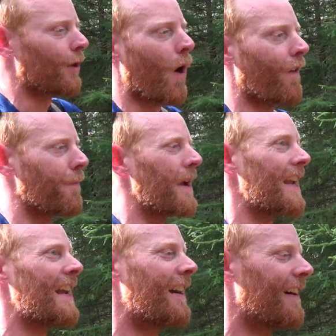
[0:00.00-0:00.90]
too hot for
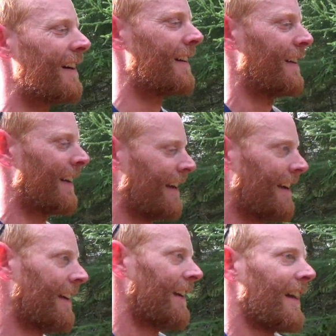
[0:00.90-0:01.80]
me.
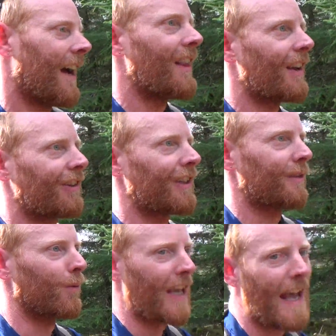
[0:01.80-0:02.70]
And that
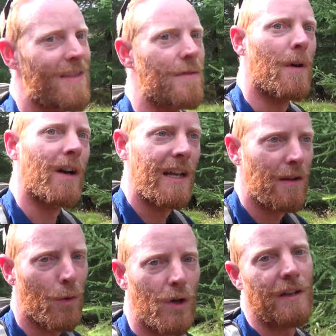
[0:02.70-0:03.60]
signalled the end of my
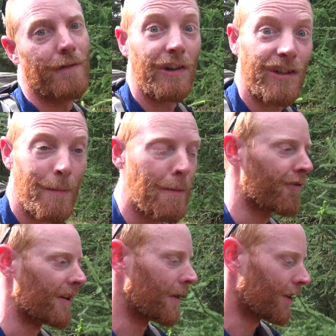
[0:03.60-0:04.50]
hill walking for the summer
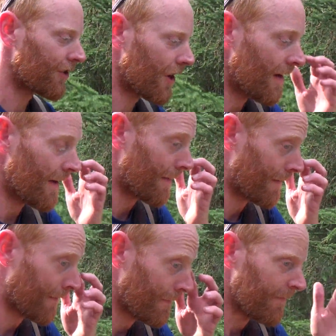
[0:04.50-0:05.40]
pretty much.
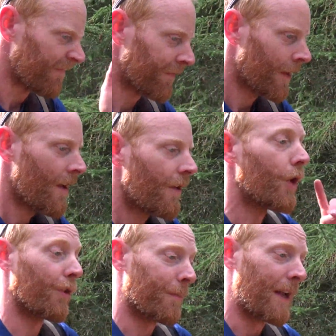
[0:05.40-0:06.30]

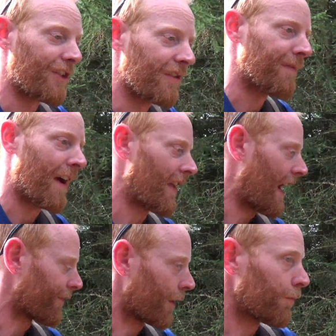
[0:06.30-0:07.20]
Not to mention the fact that
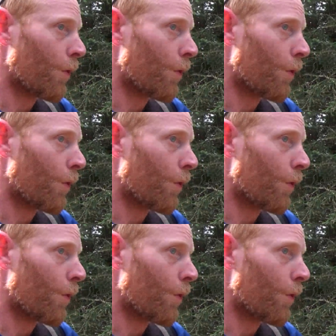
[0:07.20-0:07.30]
as I was